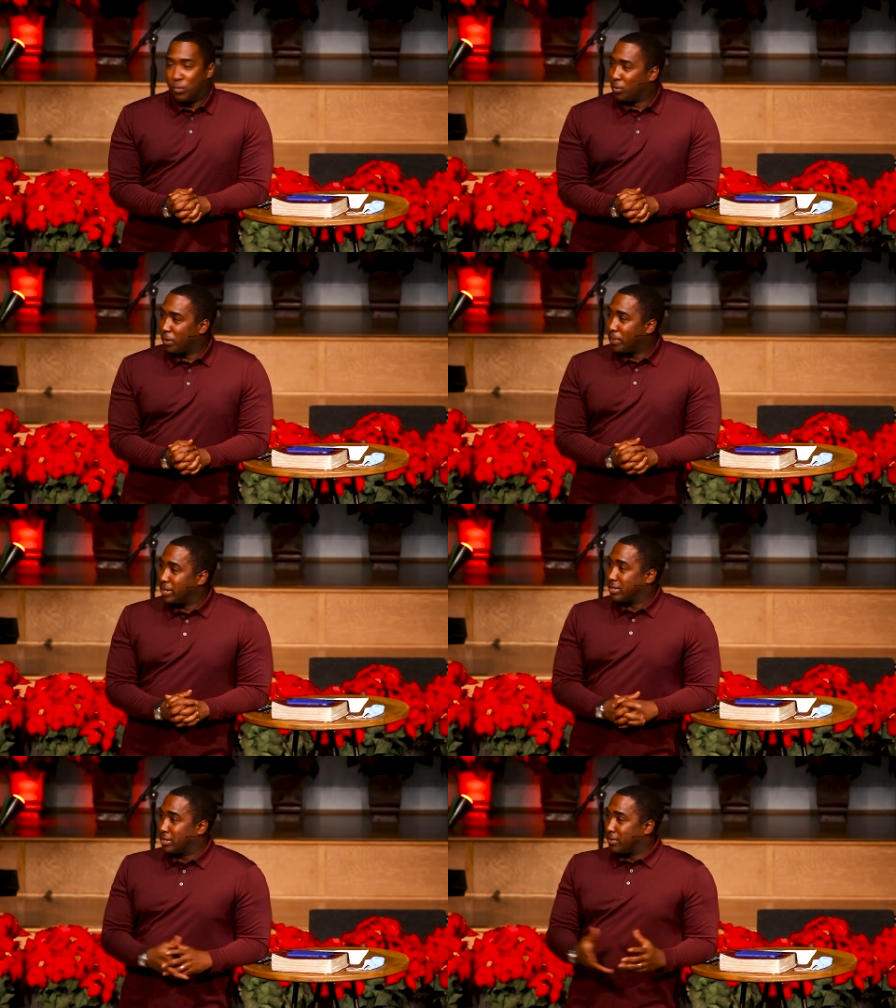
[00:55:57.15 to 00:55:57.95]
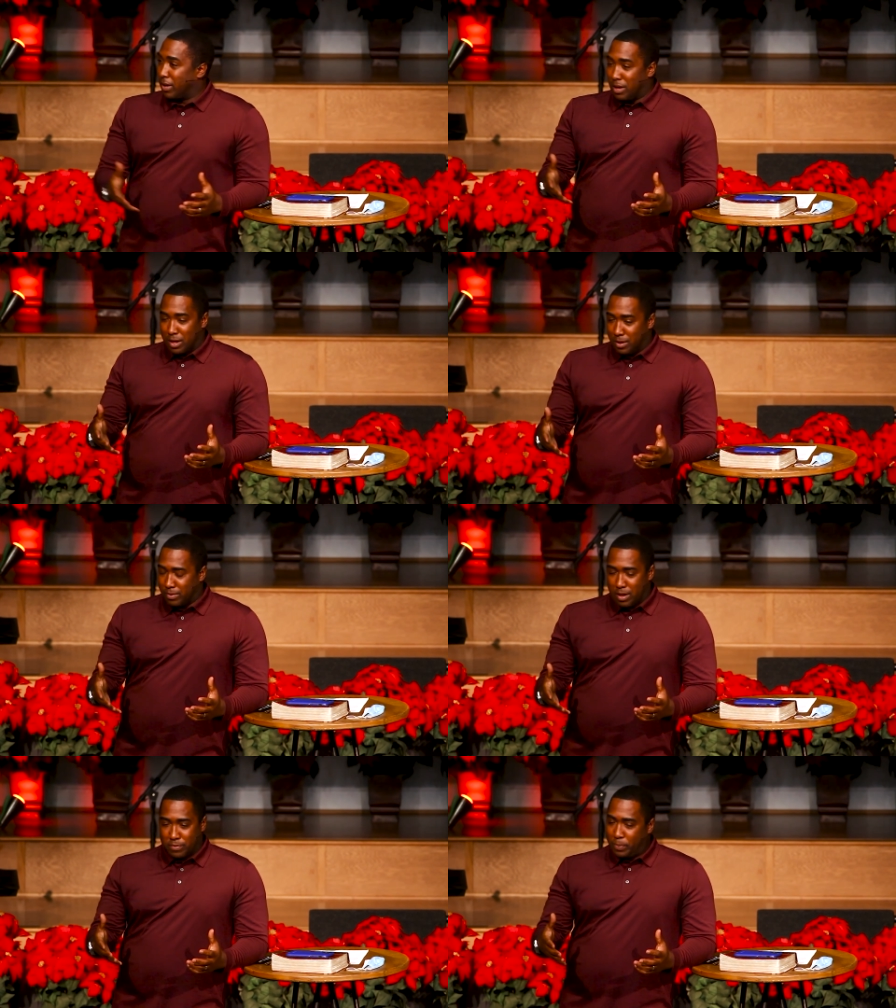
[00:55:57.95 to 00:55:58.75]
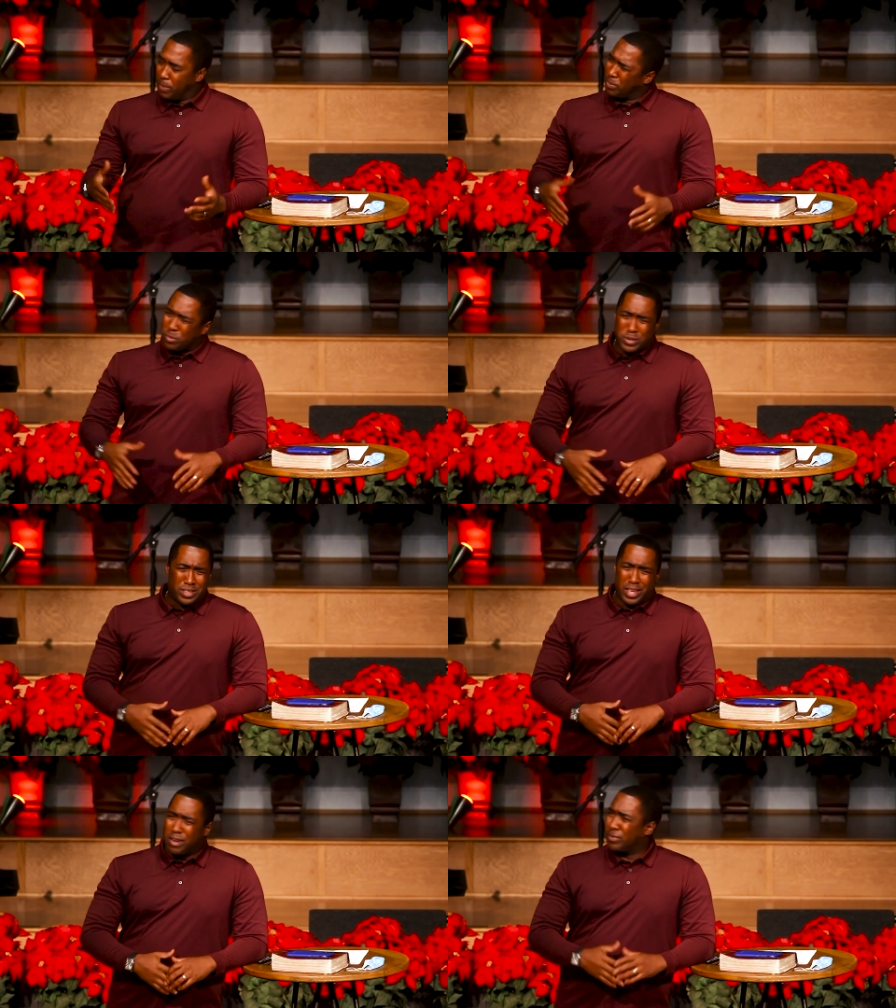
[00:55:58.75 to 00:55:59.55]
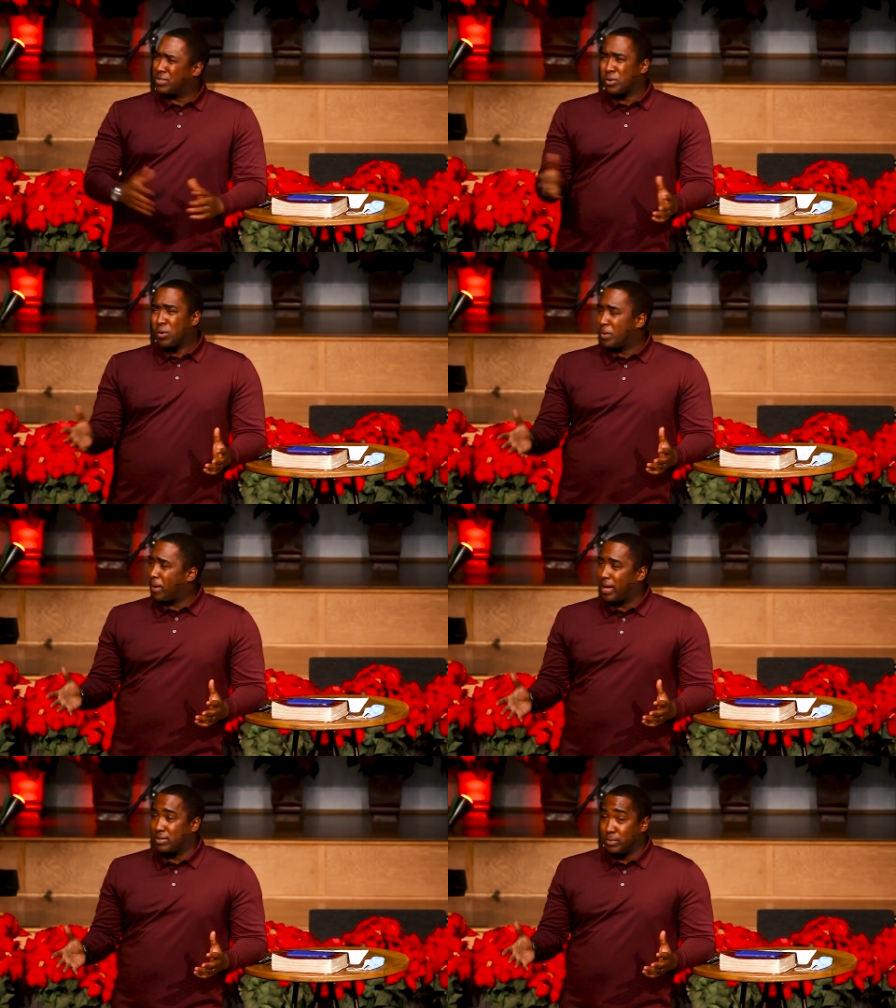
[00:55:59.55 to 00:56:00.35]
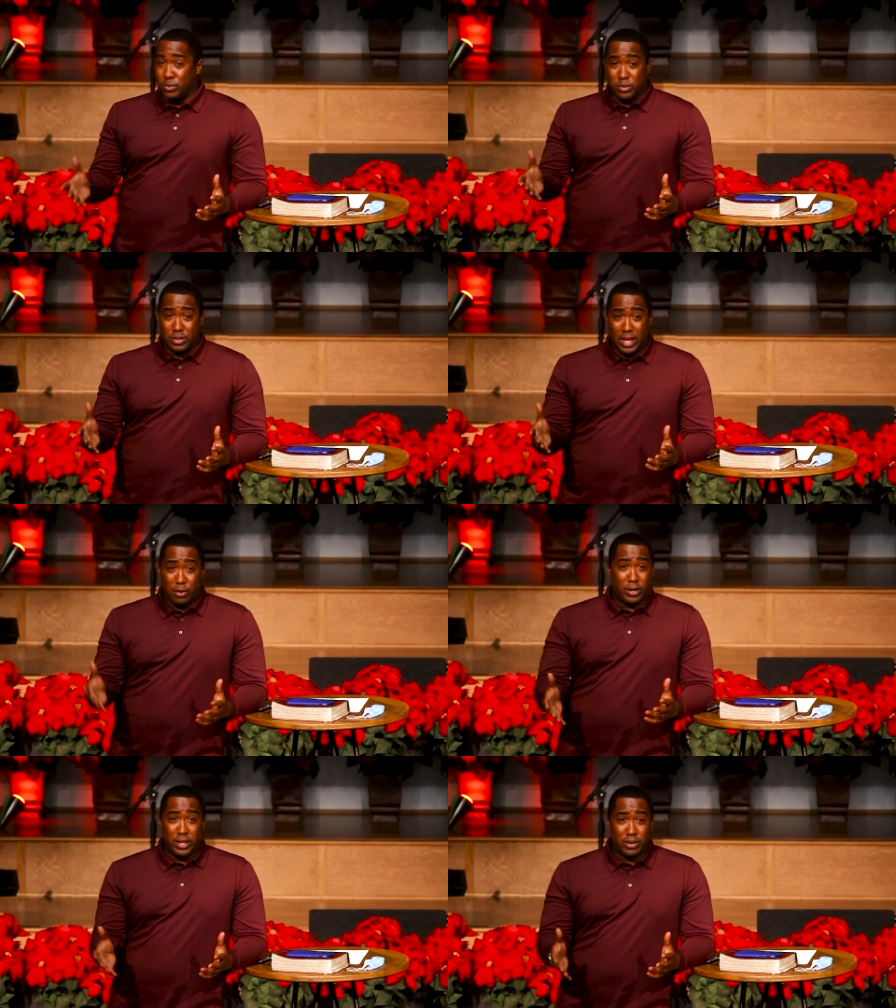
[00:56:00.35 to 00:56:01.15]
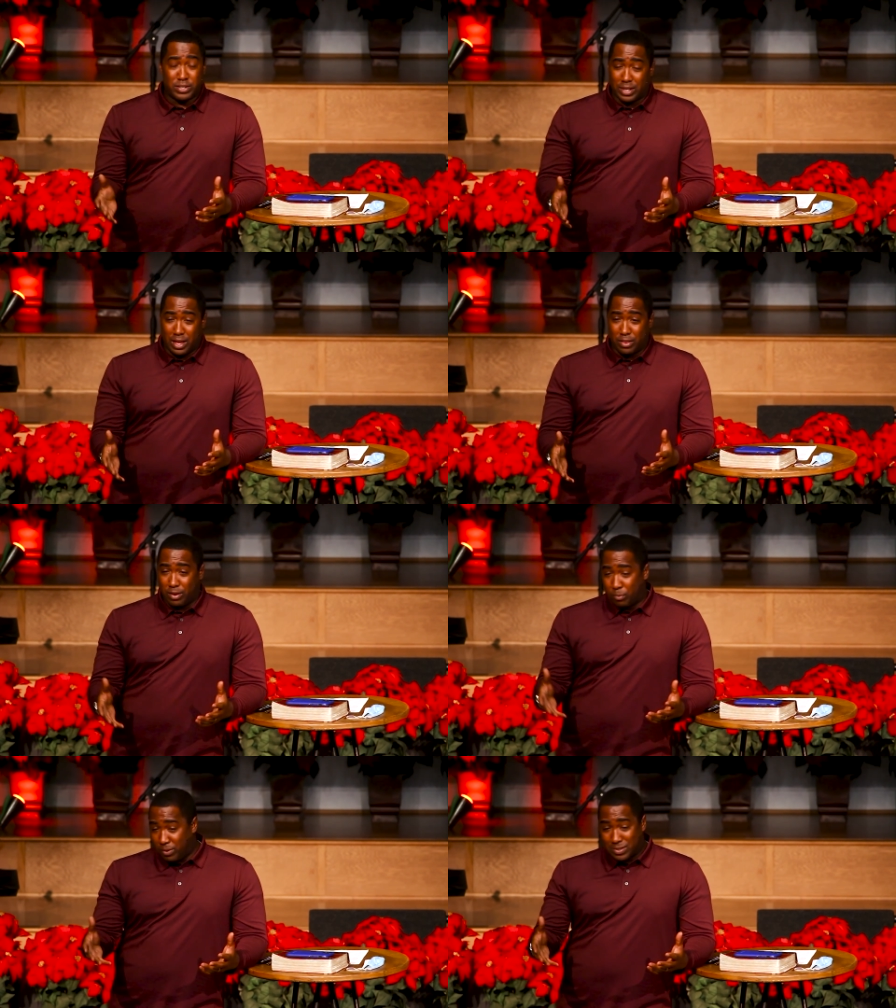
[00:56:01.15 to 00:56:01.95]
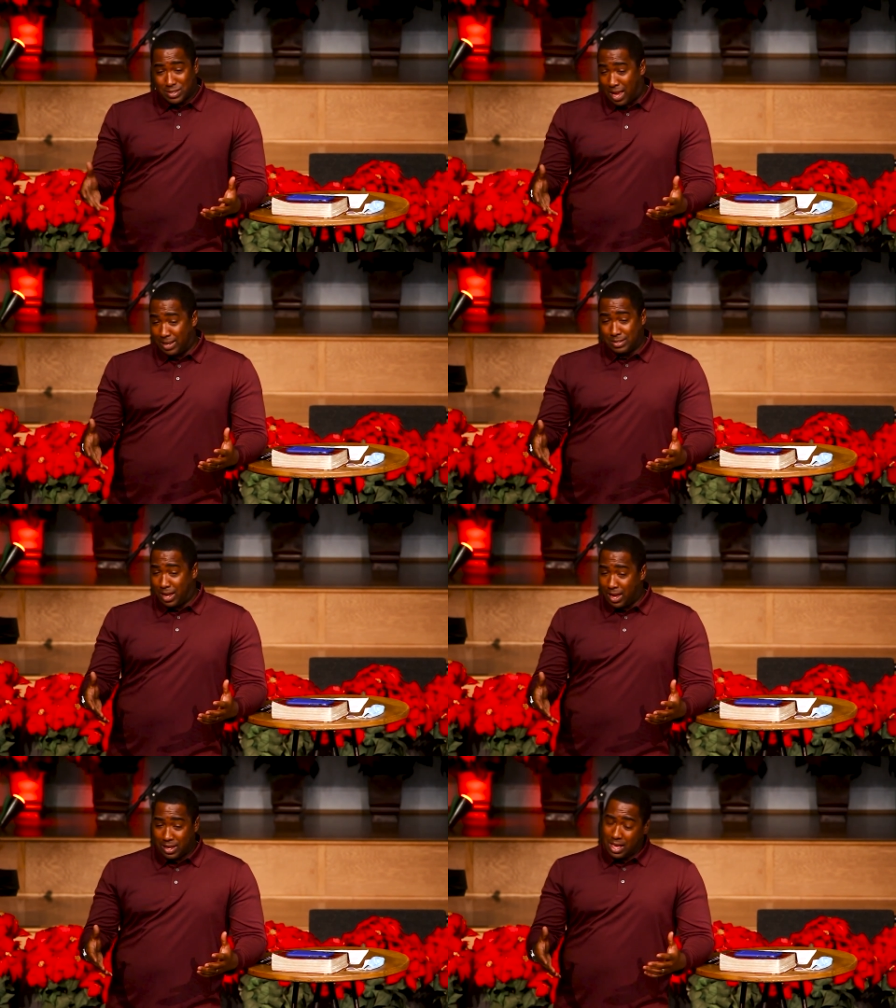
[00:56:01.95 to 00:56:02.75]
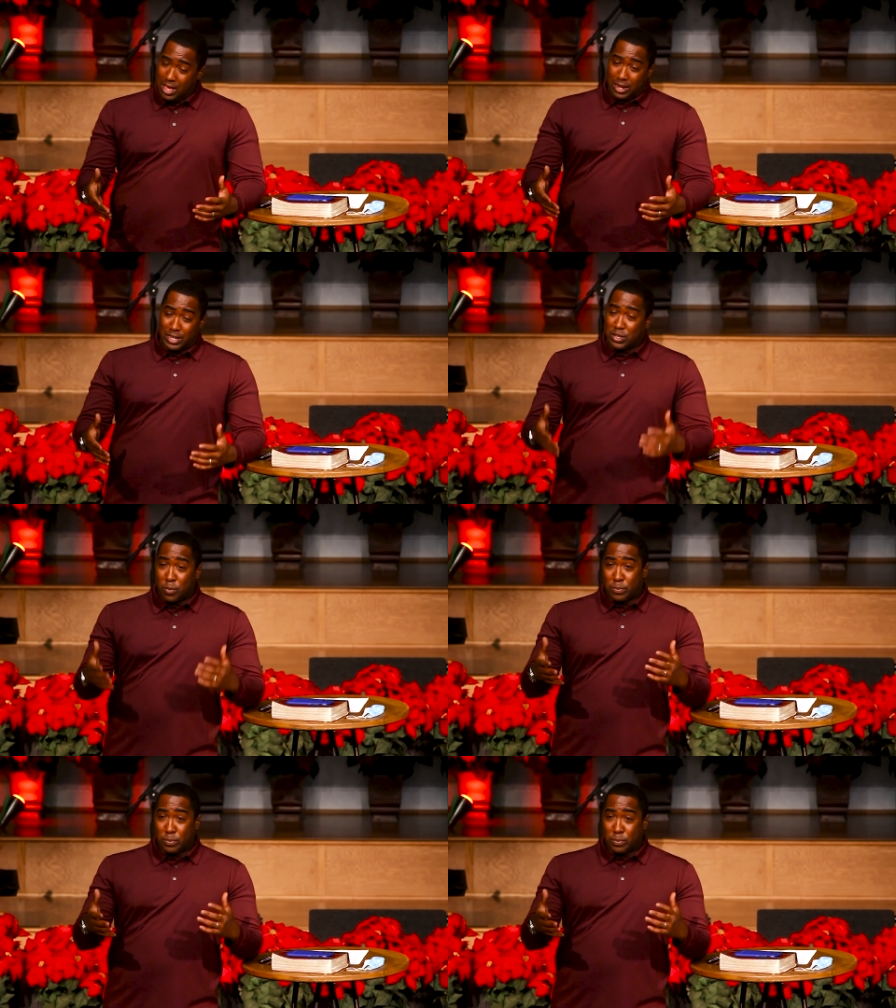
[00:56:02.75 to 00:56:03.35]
We're a bunch of, of, of people with every story imaginable that are here together, and we've decided to, hey, let's